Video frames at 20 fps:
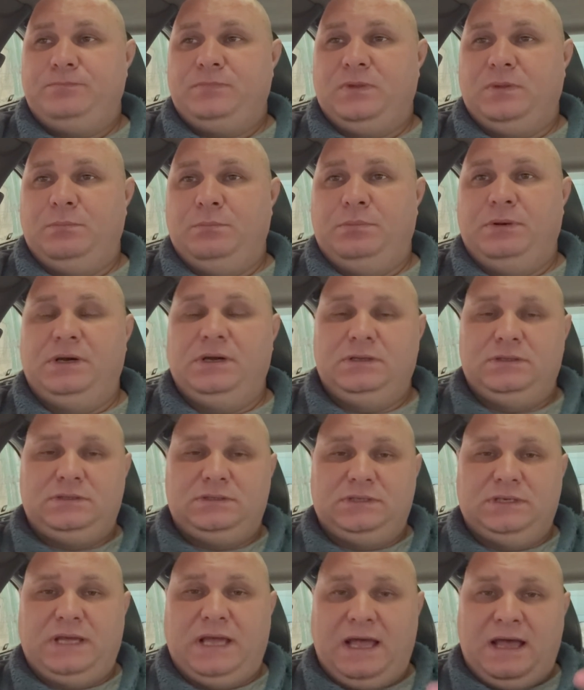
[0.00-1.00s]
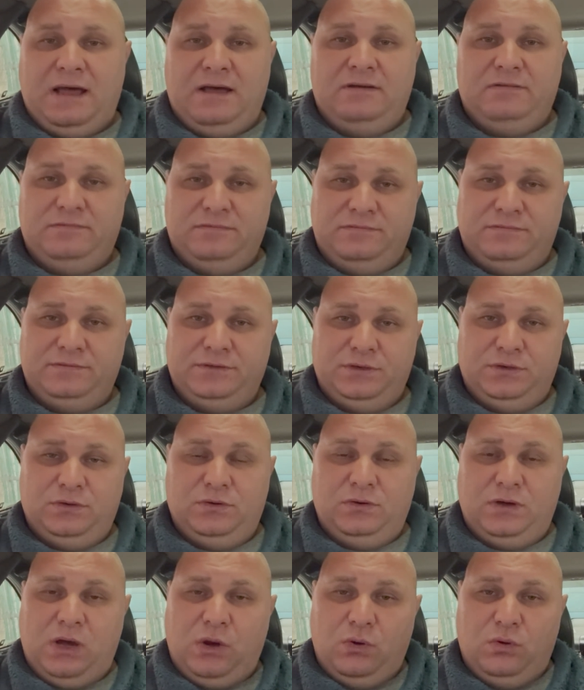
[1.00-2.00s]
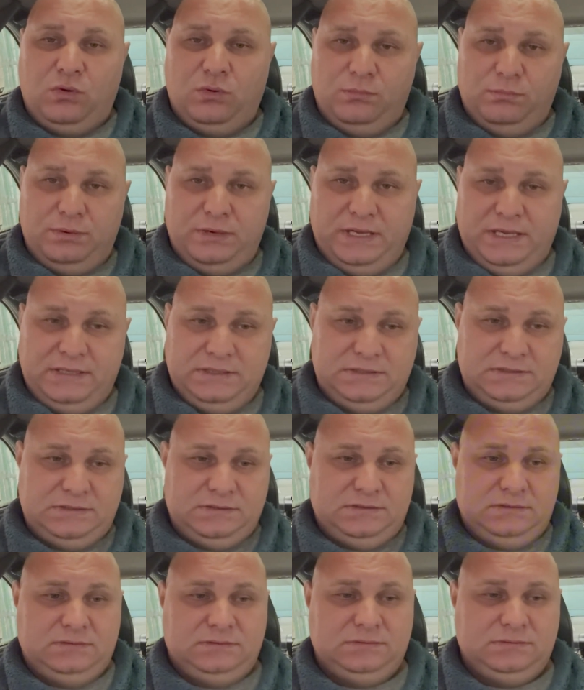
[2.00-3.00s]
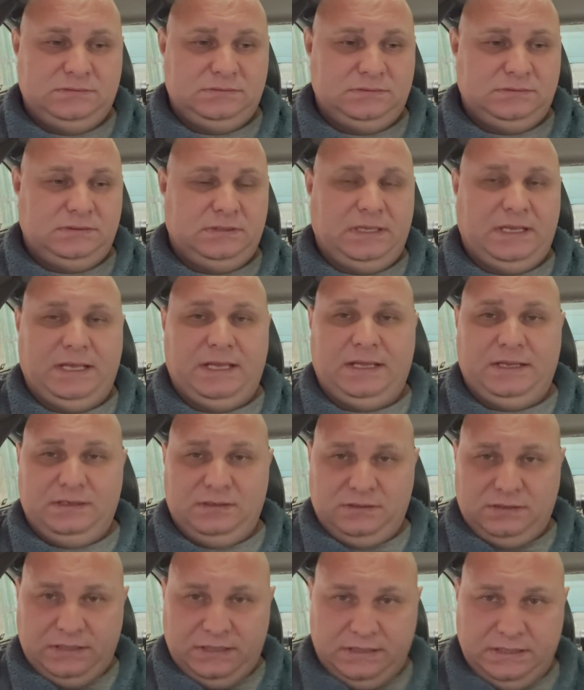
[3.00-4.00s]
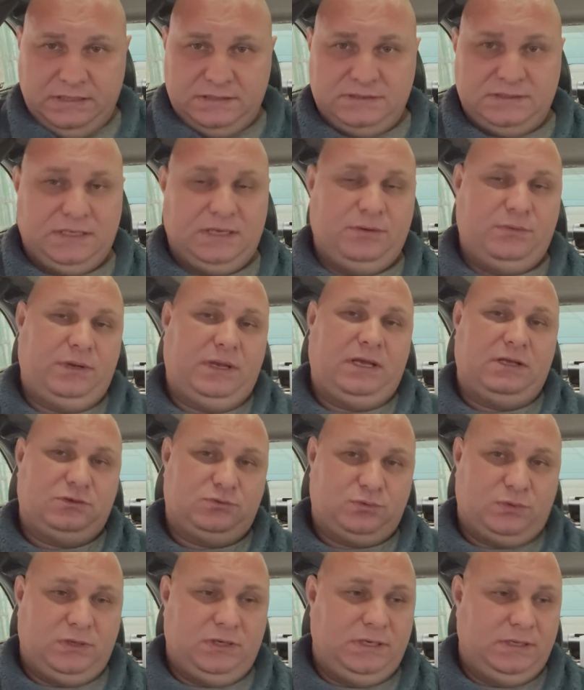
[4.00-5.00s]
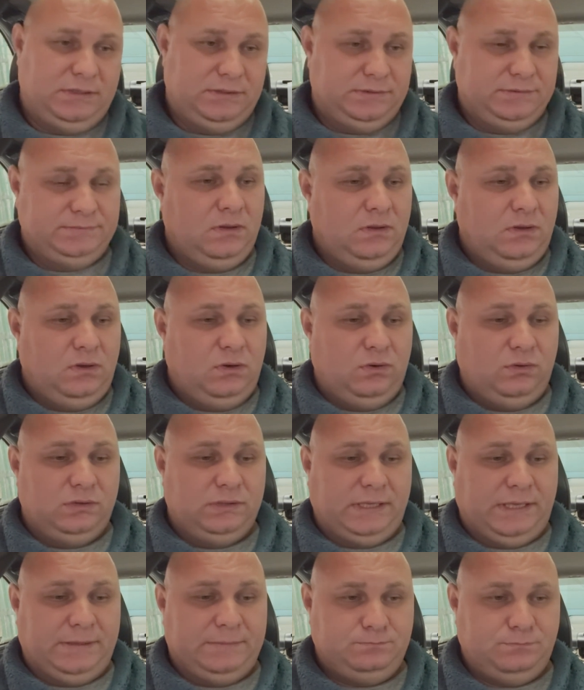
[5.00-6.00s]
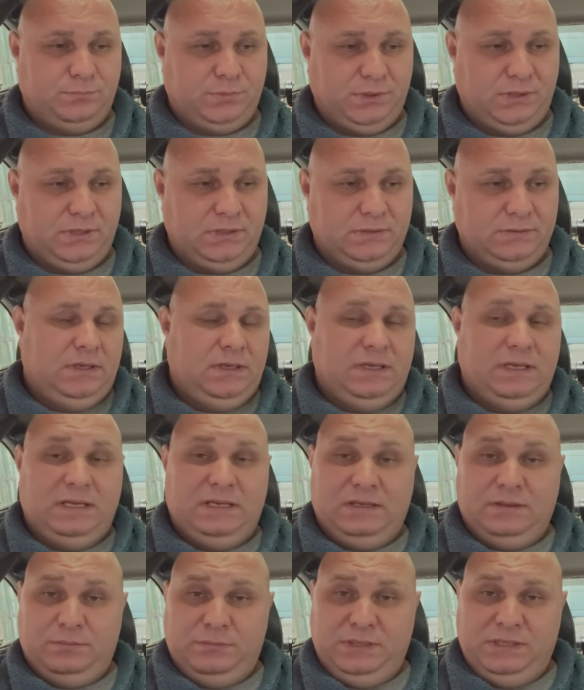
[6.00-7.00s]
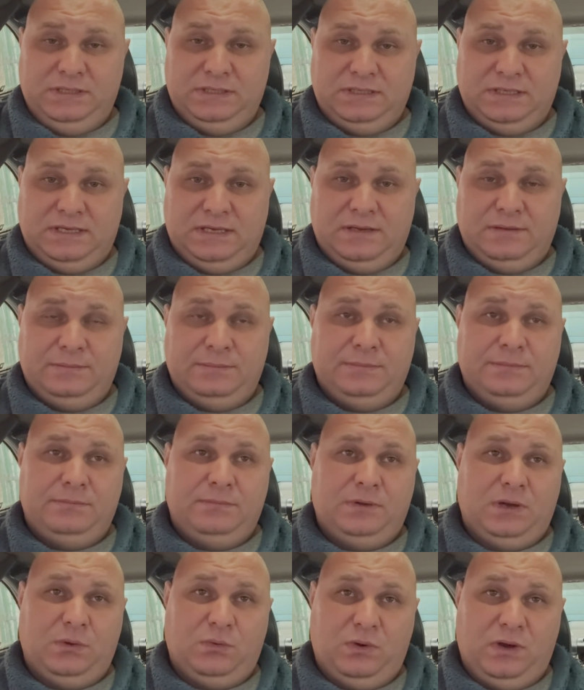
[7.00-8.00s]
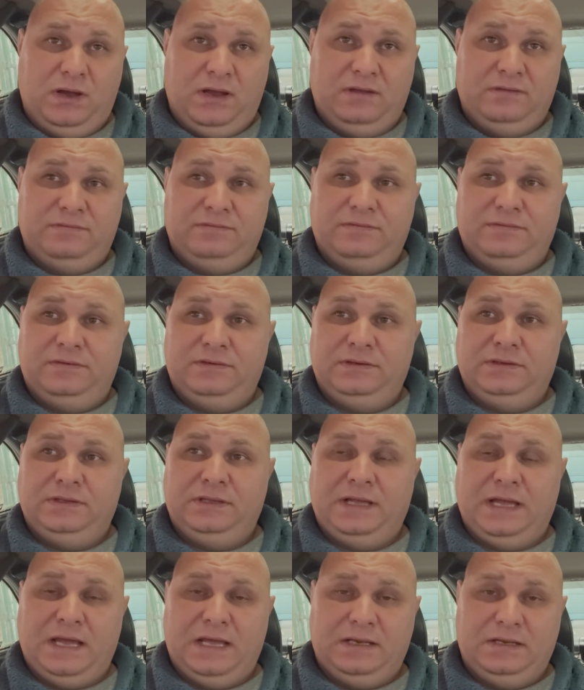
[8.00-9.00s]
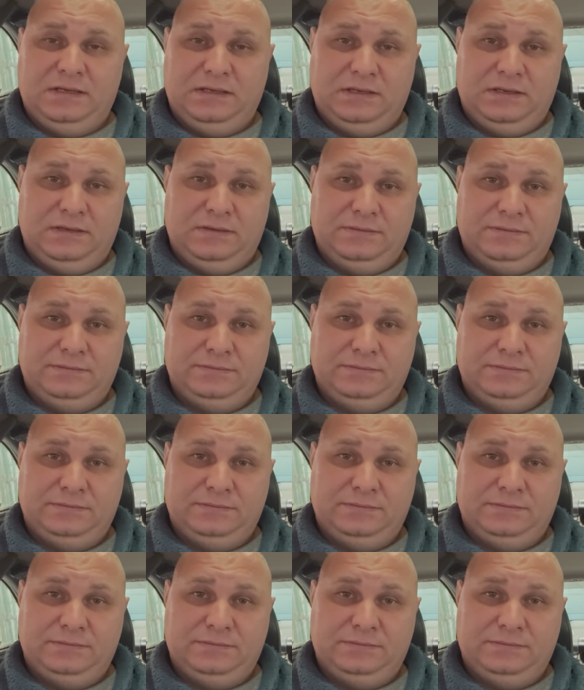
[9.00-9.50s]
but to have, our own place and in this area as well and all that. But in the meantime, my wife had a